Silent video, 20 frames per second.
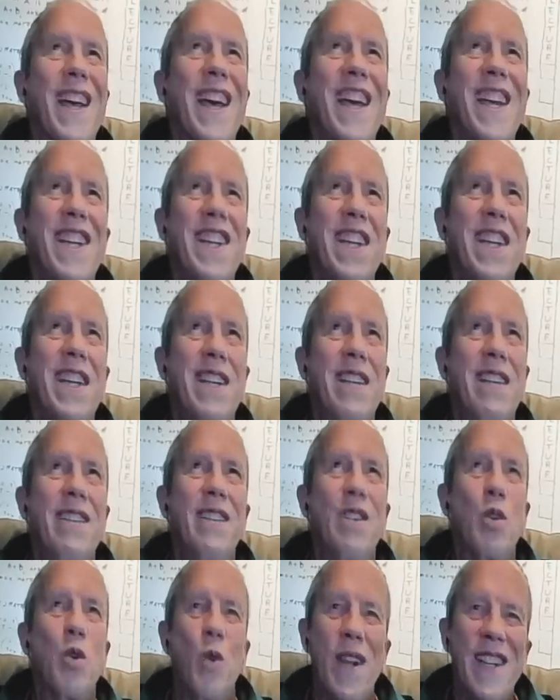80
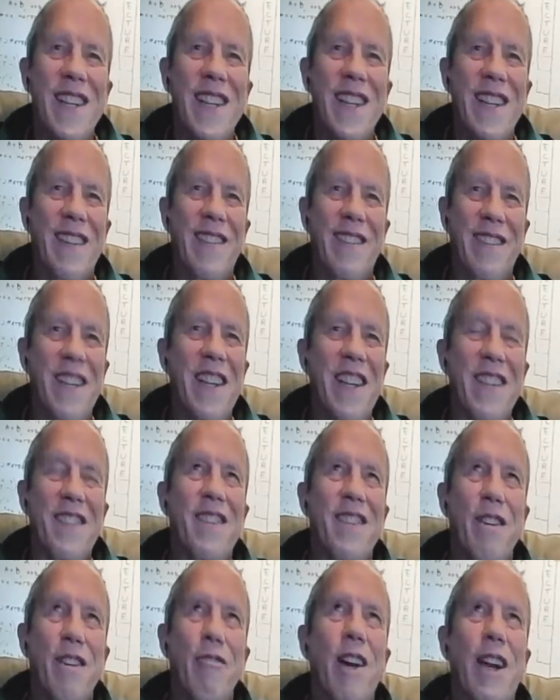20. Yes,
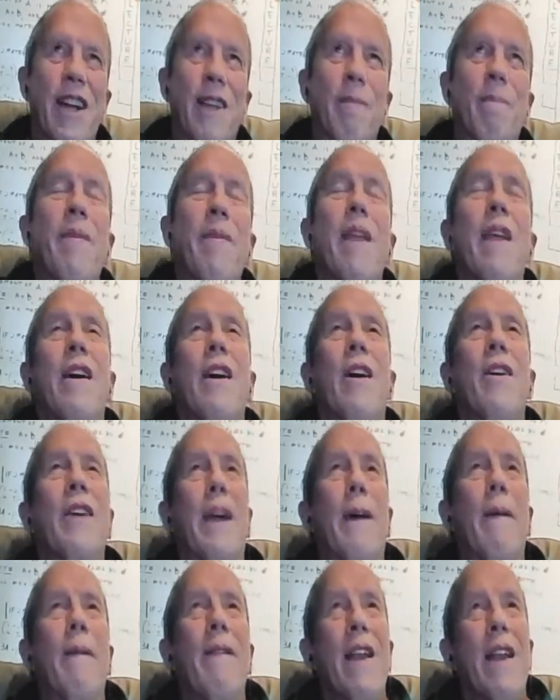you're right. Okay.
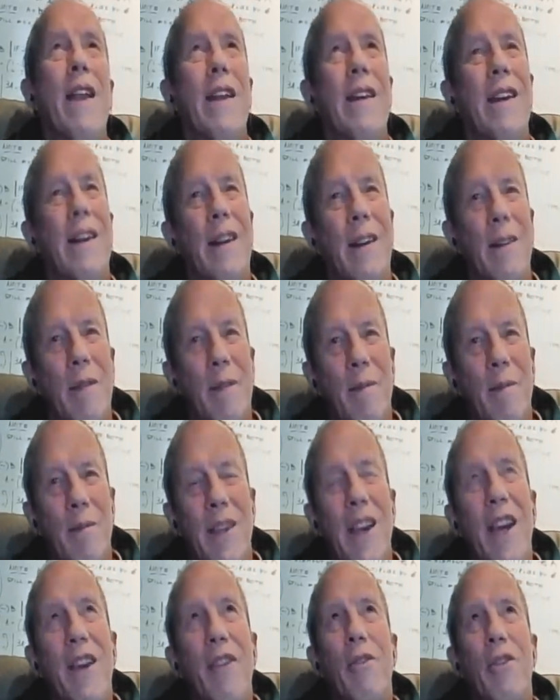Now, the
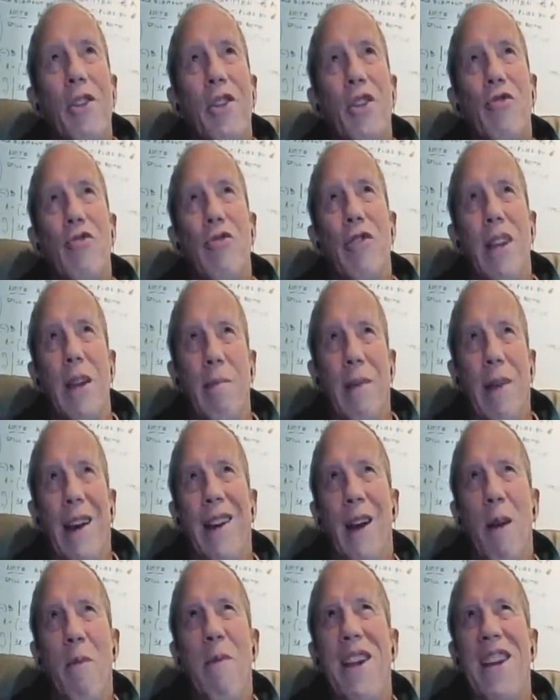other extreme, and
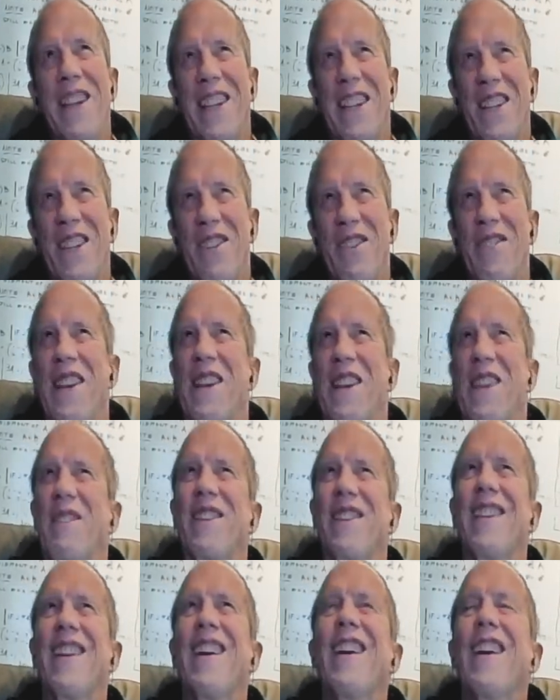I mean extreme.
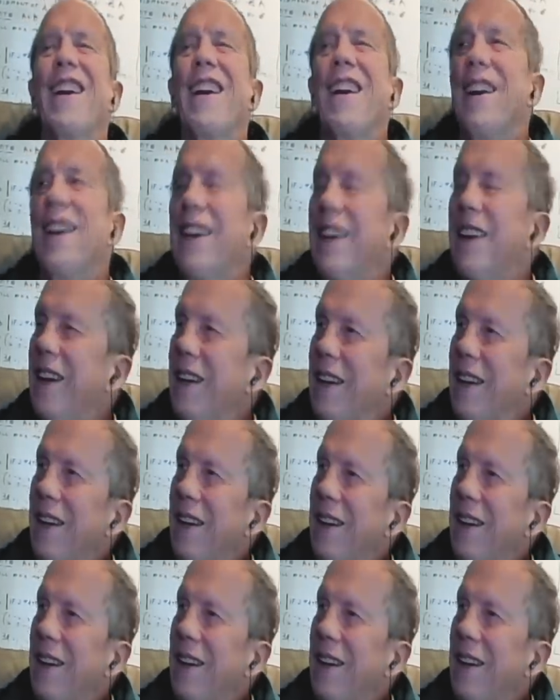Uh,